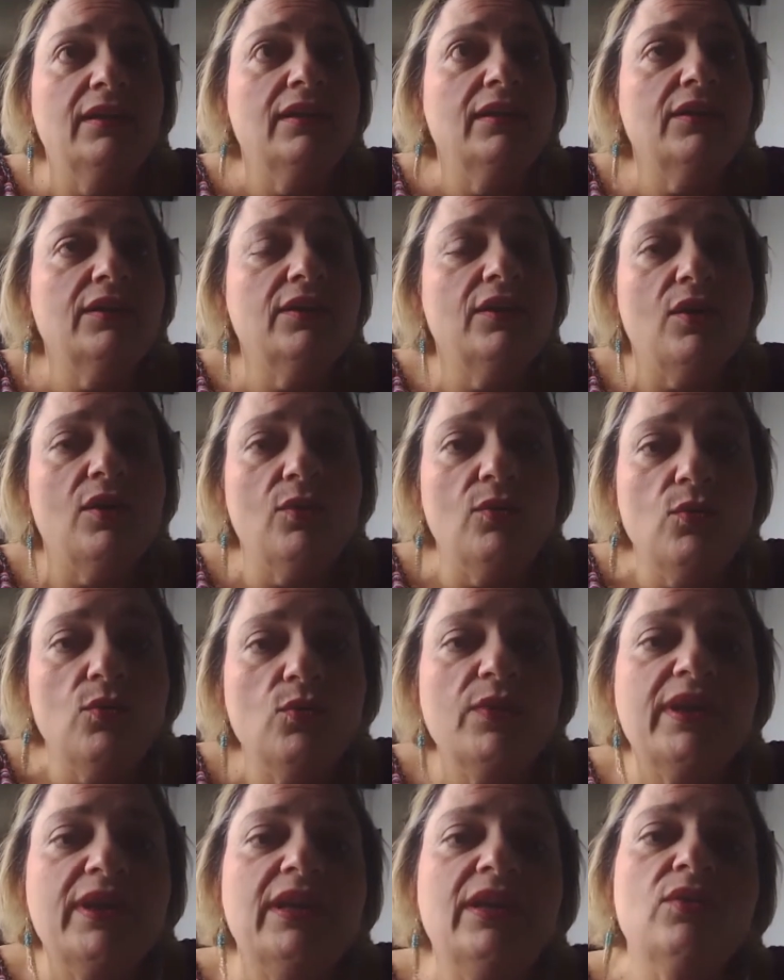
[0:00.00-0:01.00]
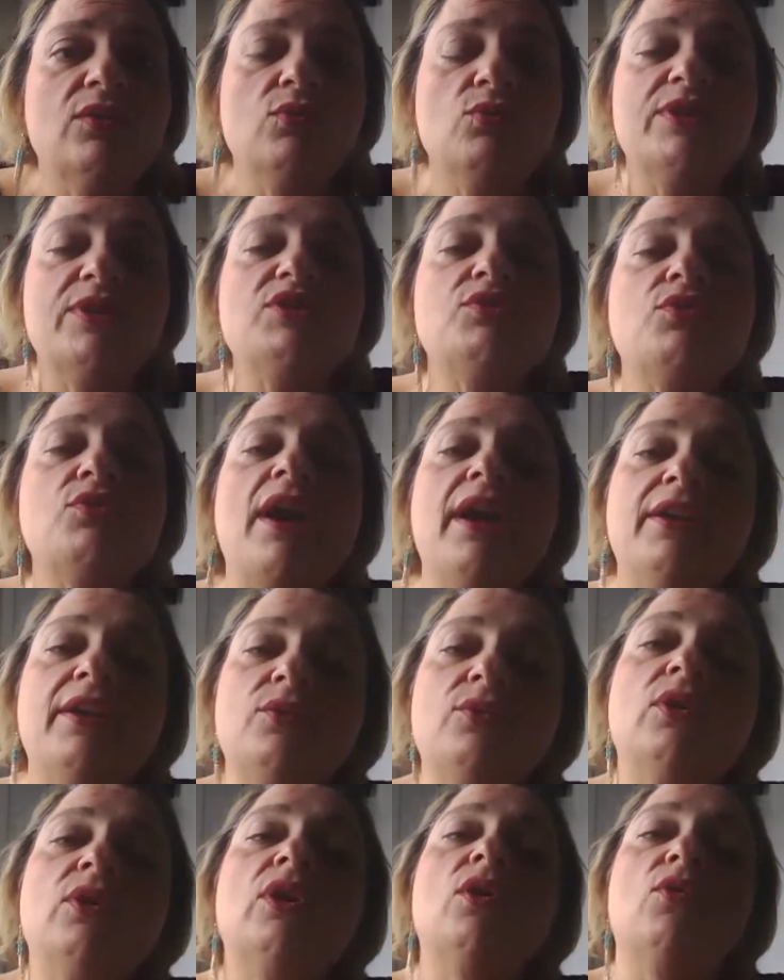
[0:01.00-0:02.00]
you know, we, we try
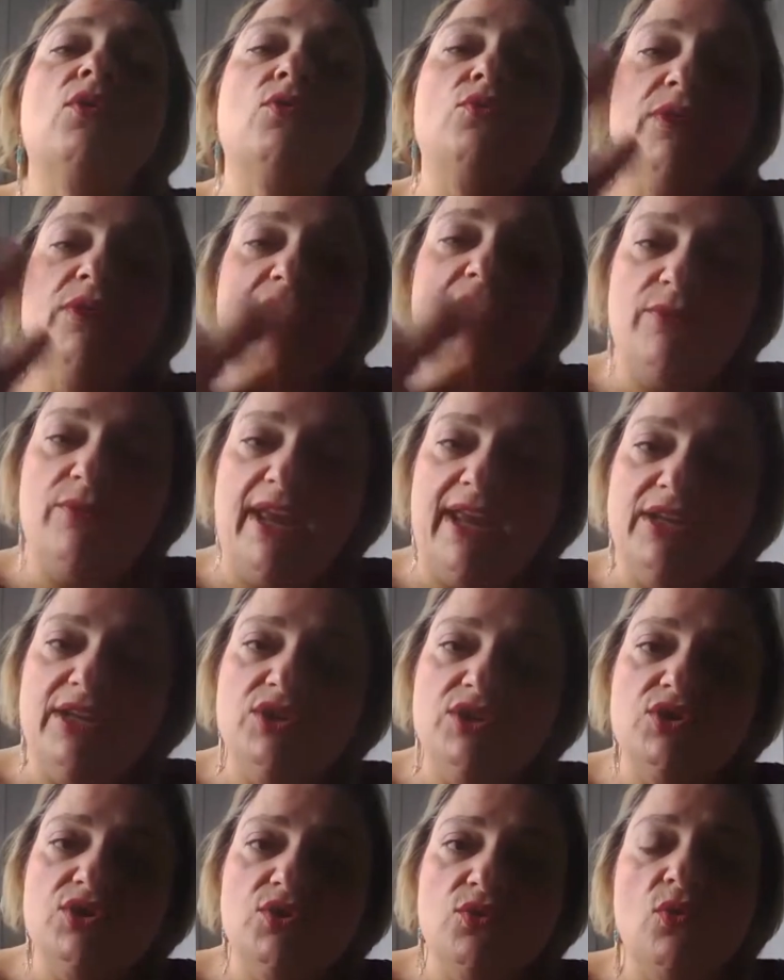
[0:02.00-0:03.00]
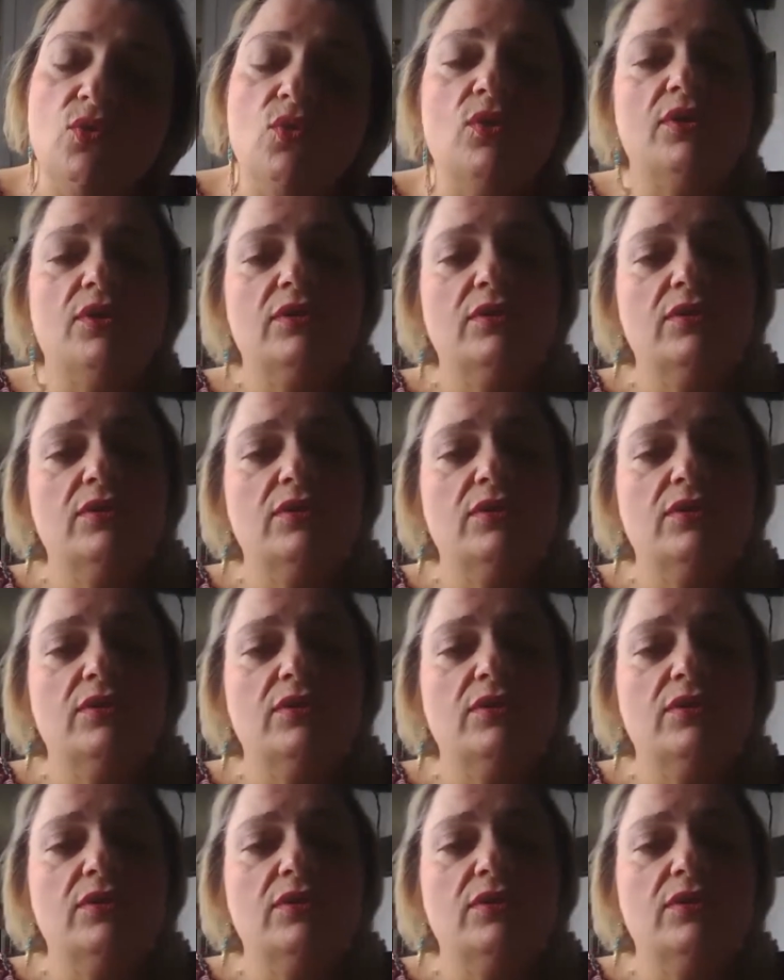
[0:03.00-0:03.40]
to rearrange or